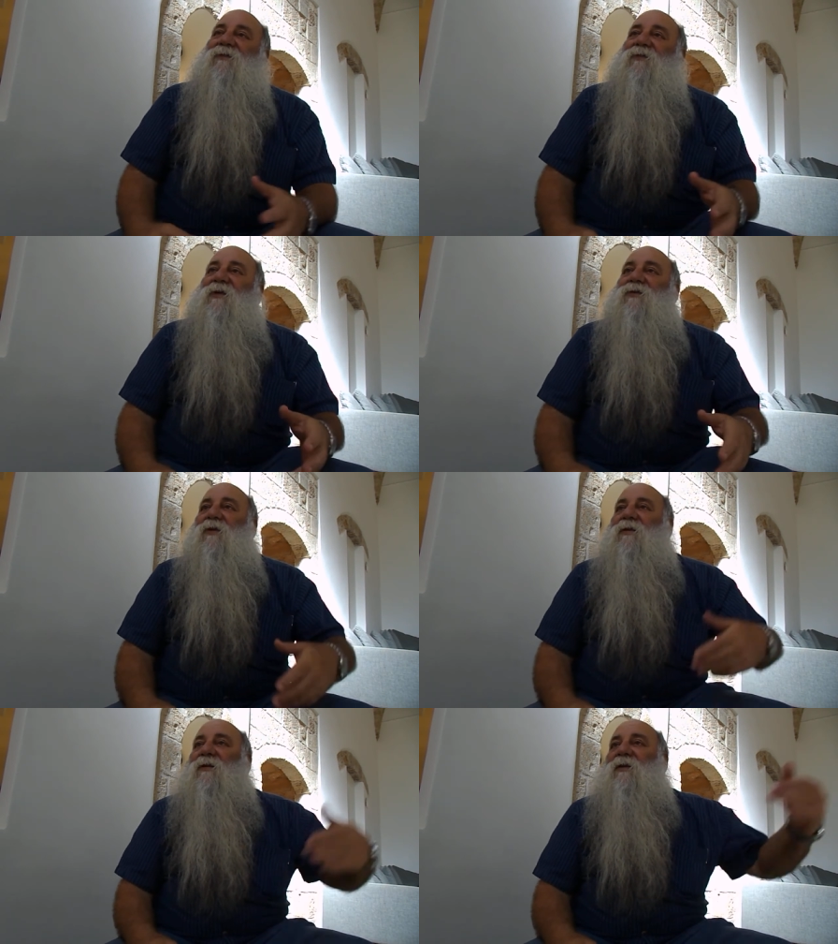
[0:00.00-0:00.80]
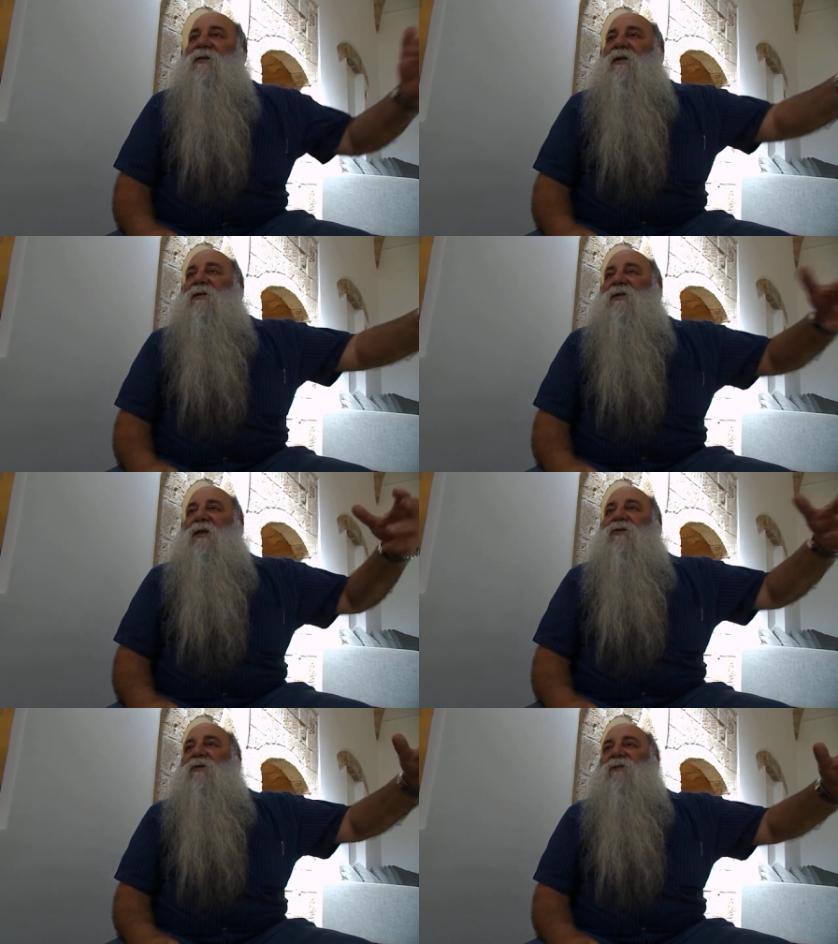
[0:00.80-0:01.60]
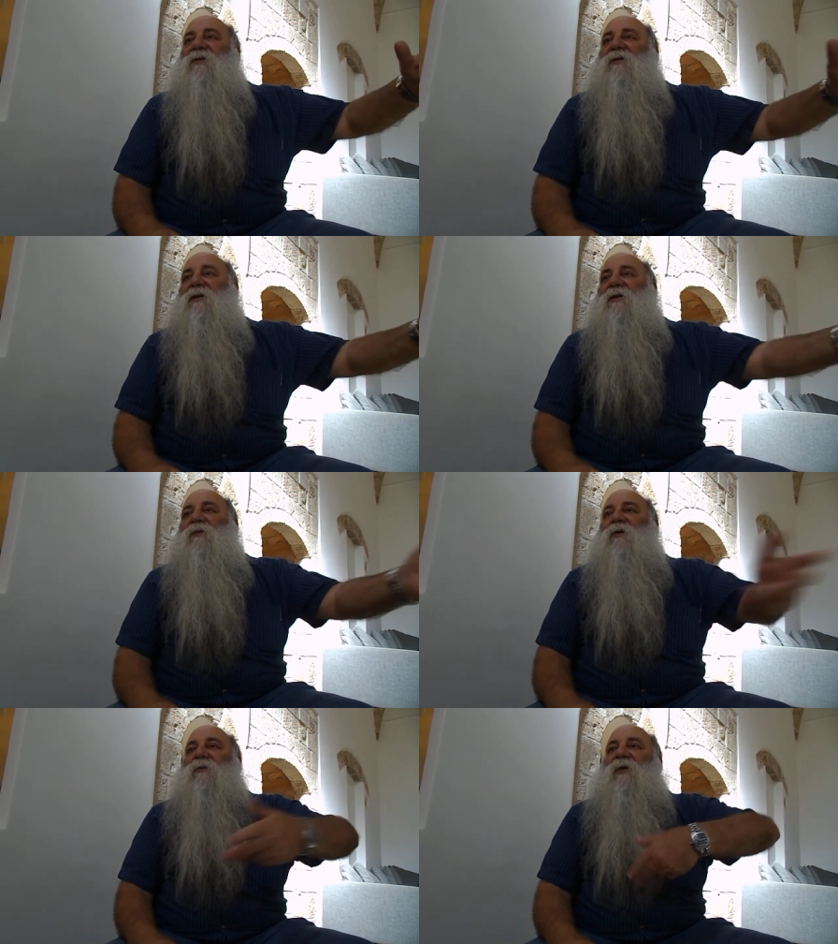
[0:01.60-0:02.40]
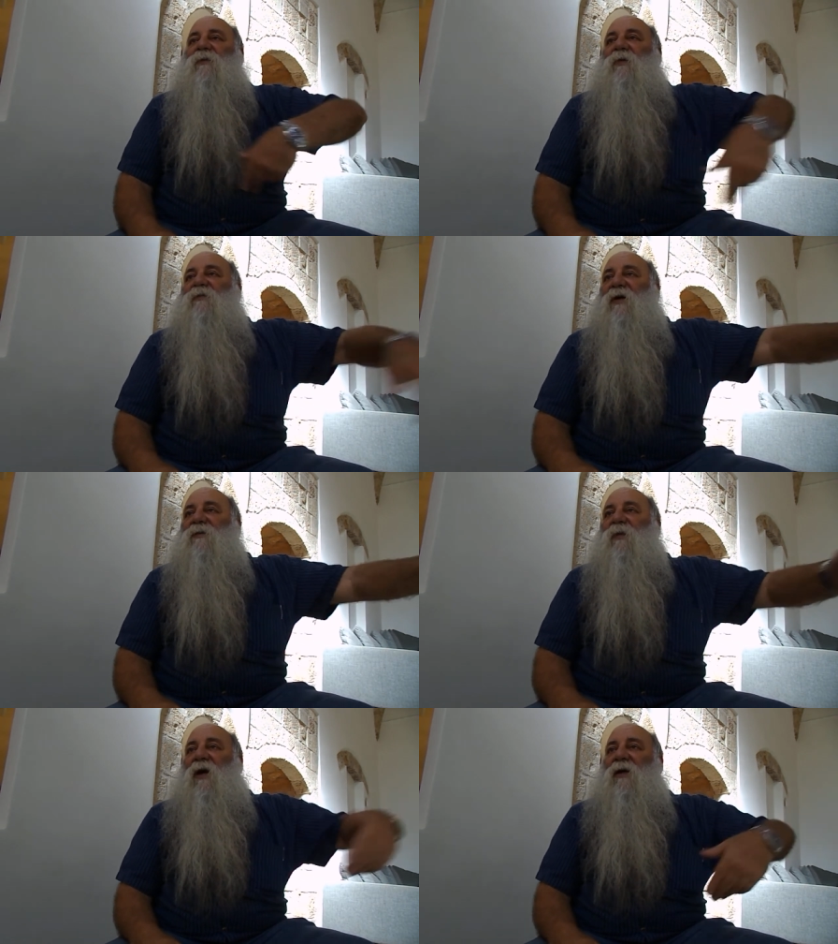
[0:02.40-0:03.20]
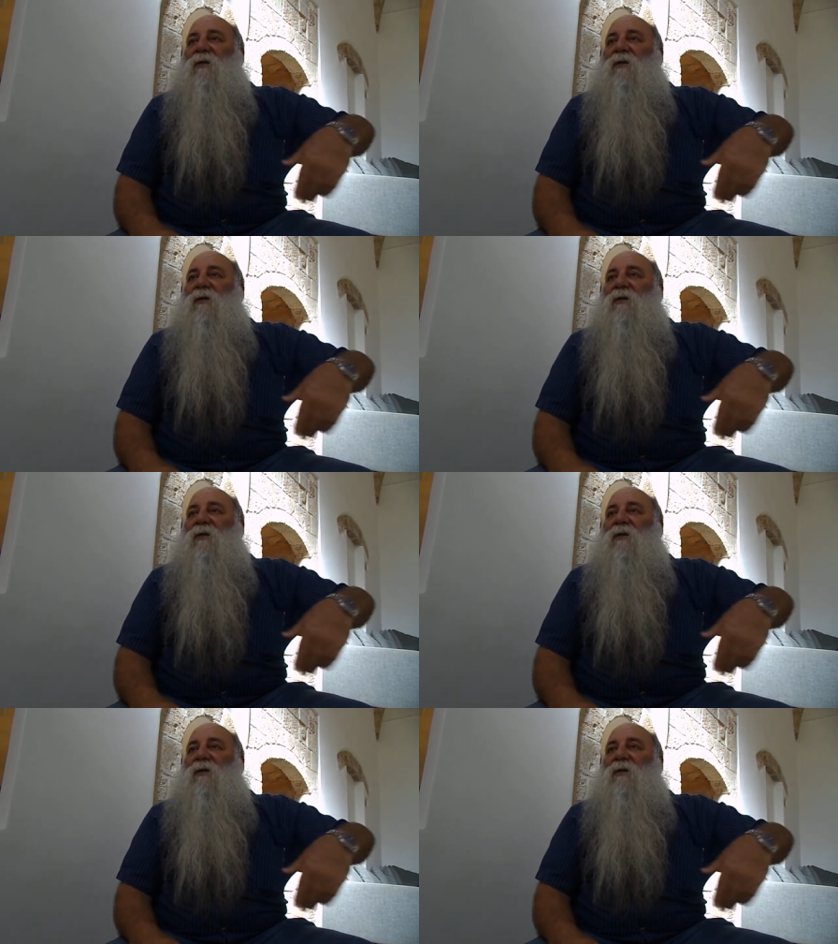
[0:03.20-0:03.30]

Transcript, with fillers: of a restaurant that is in the center of the city where people pass by